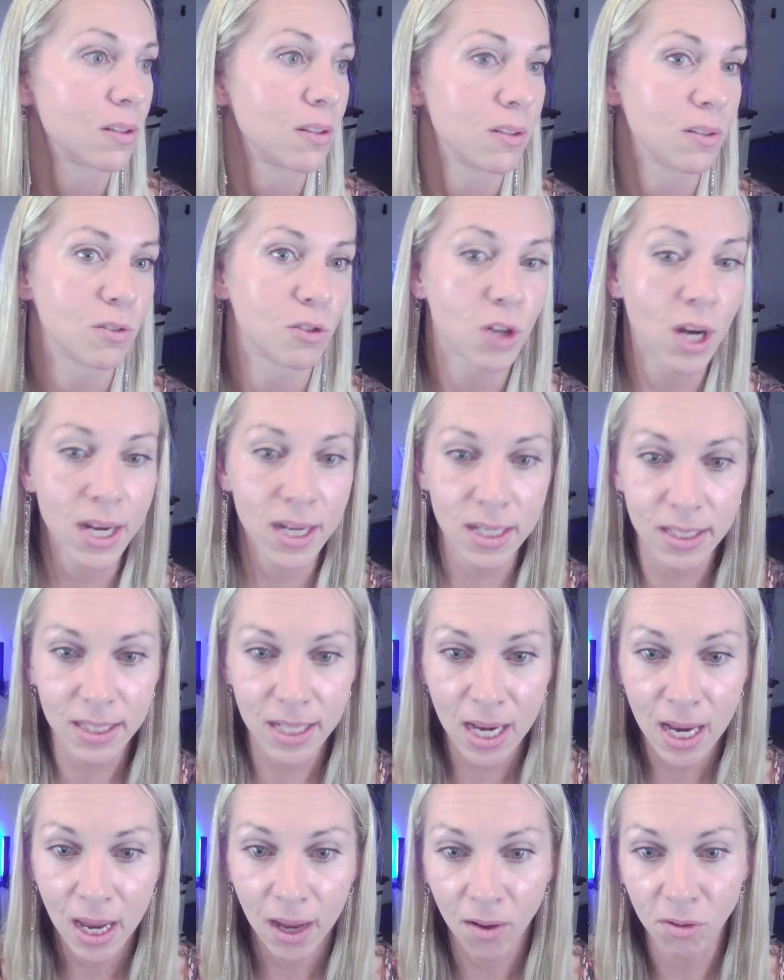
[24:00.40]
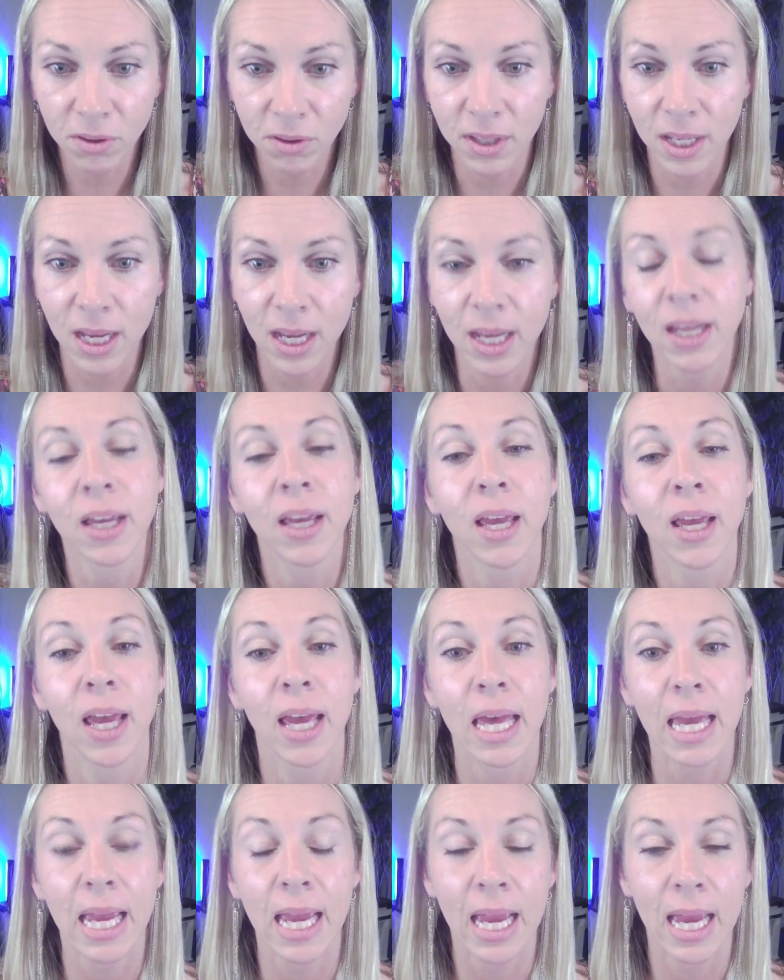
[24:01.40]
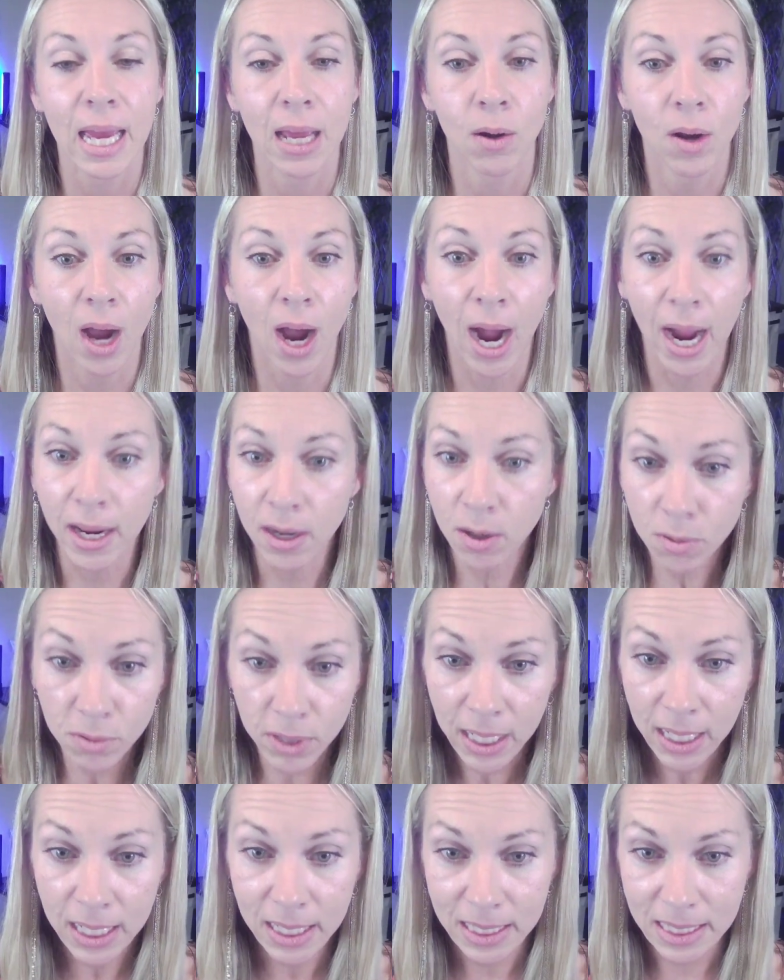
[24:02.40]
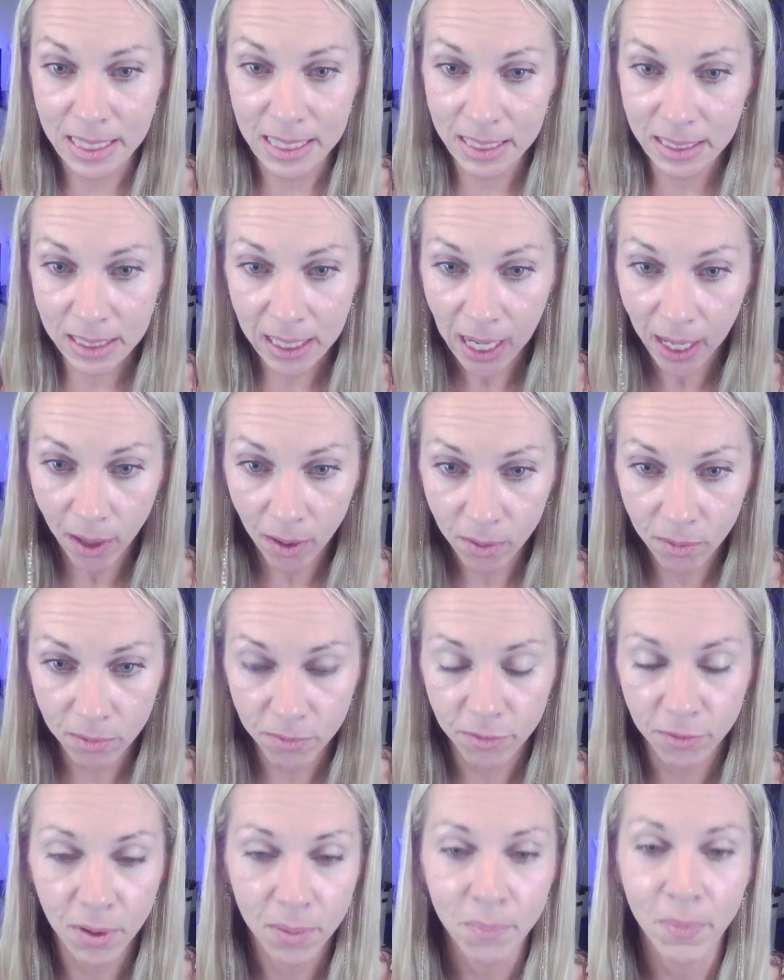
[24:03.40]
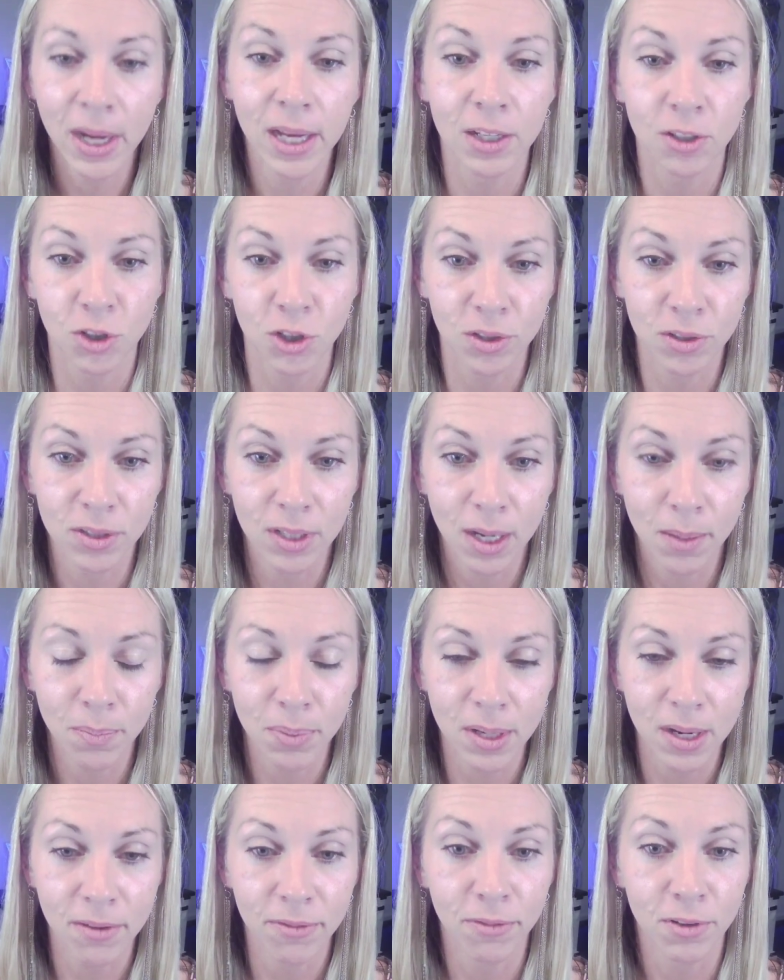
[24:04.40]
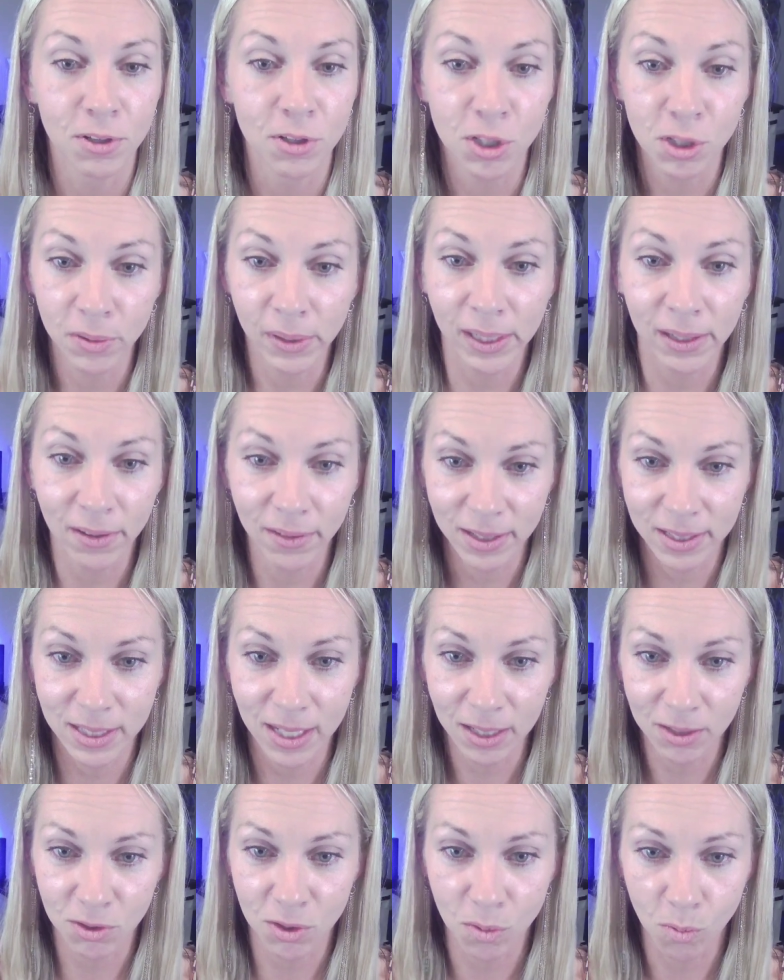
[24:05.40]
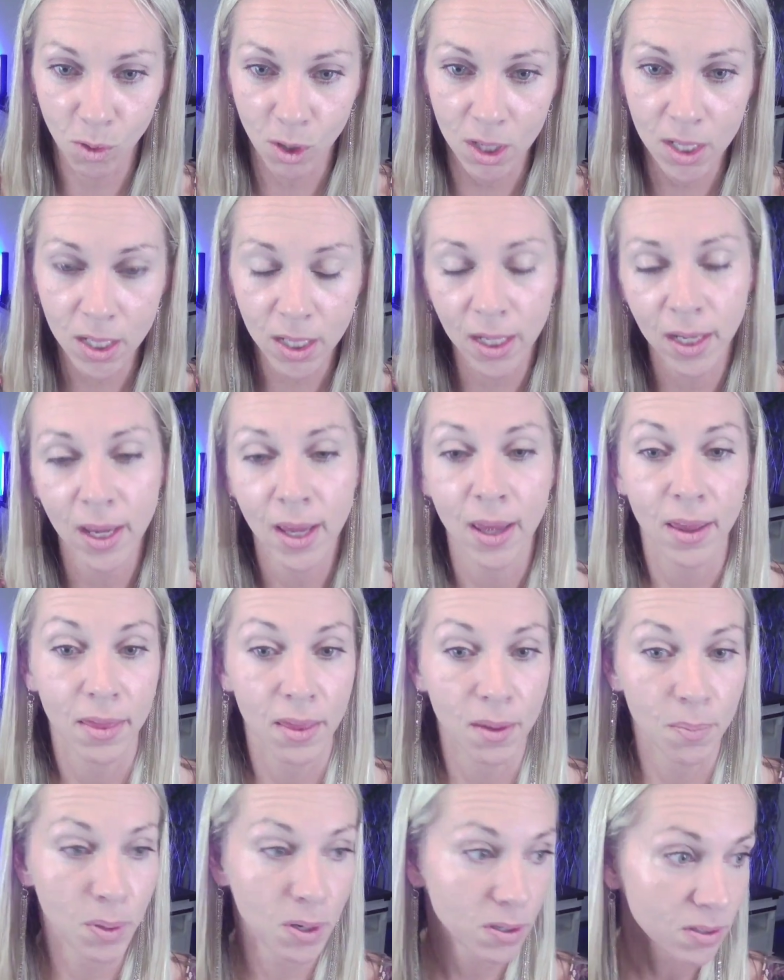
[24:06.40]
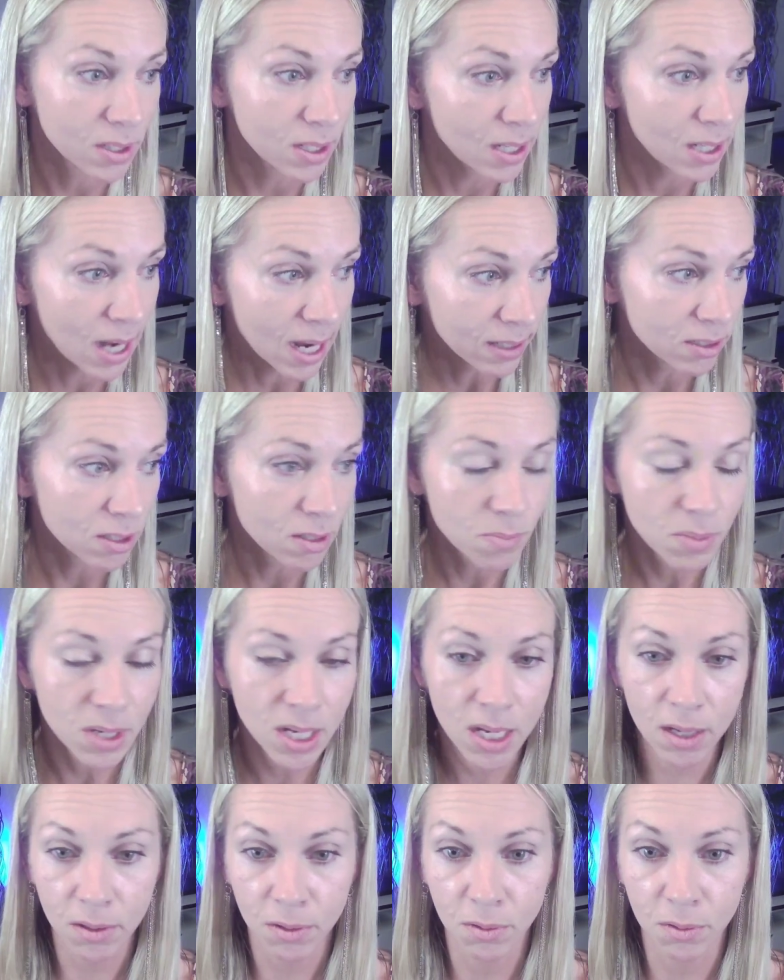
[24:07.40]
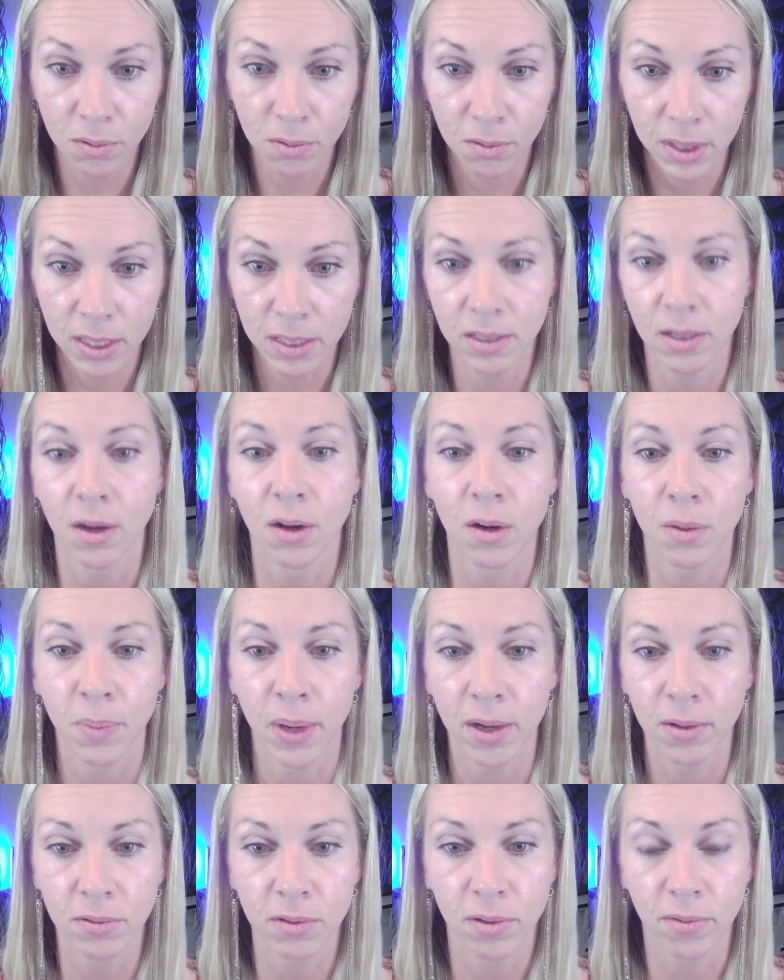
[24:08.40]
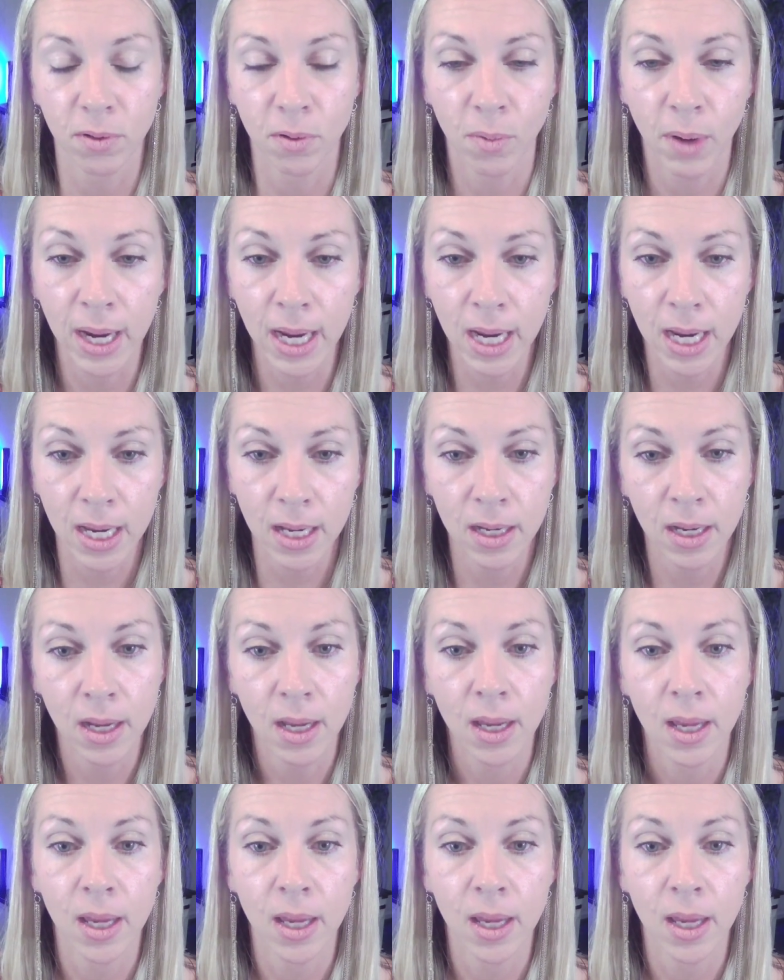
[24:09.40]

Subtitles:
and trying to stay healthy. And I don't get a discount from my insurance company for doing all this extra work. The person next to me who is 100 pounds overweight